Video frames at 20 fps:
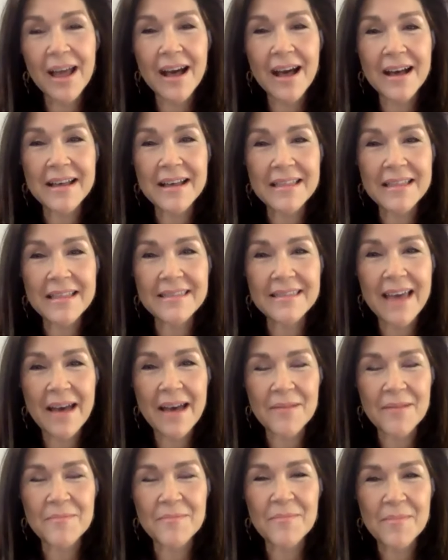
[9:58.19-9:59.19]
Uh,
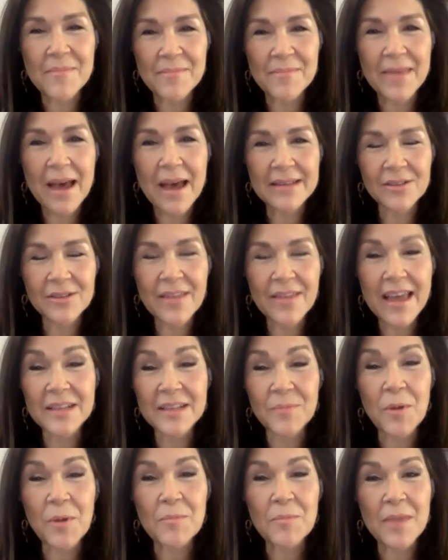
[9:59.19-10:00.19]
that that so that
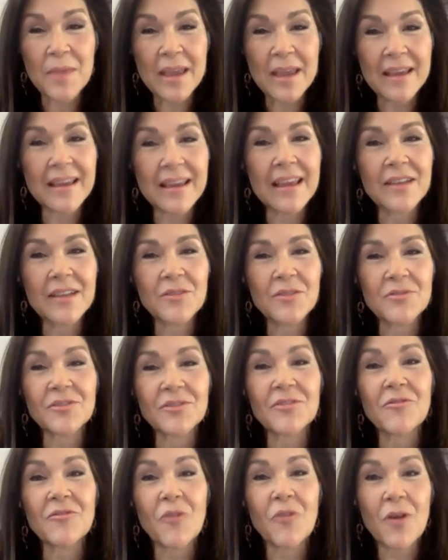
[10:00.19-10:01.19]
has put me in
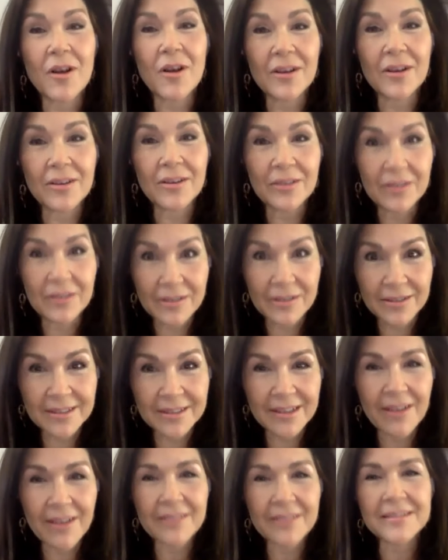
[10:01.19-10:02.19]
Houston for a
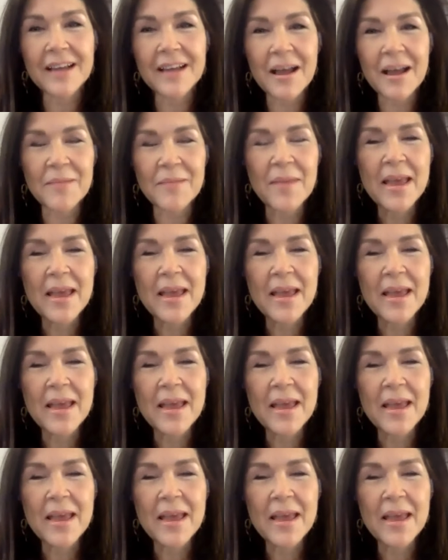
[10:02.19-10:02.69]
good long time.